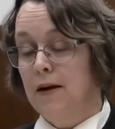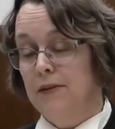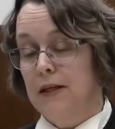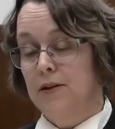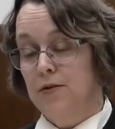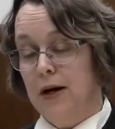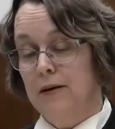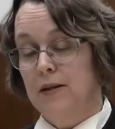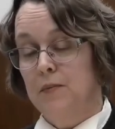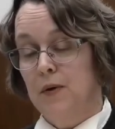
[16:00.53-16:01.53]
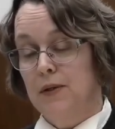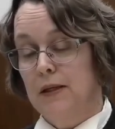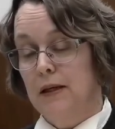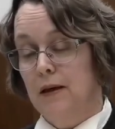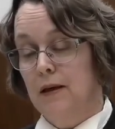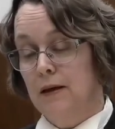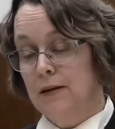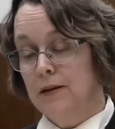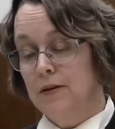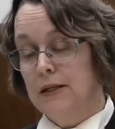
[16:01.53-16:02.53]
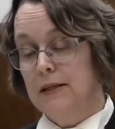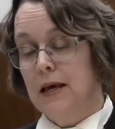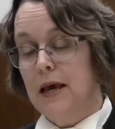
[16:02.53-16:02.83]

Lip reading: of these trade-exposed industries